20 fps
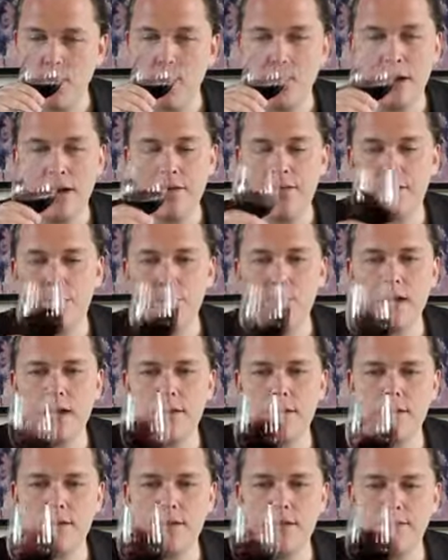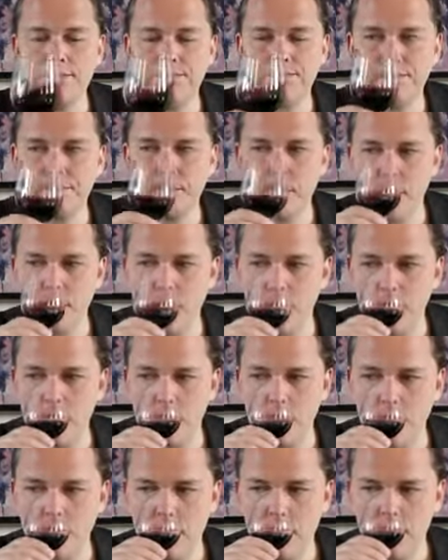red fruit character on the
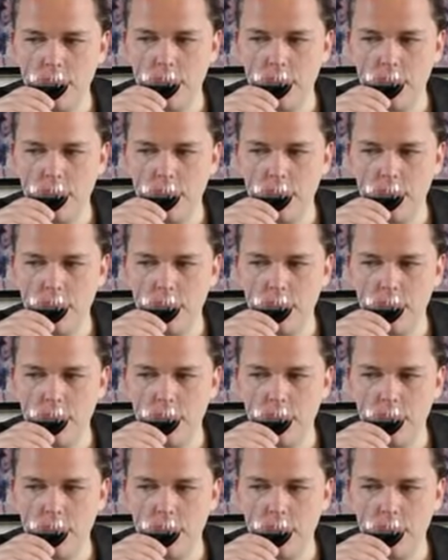nose.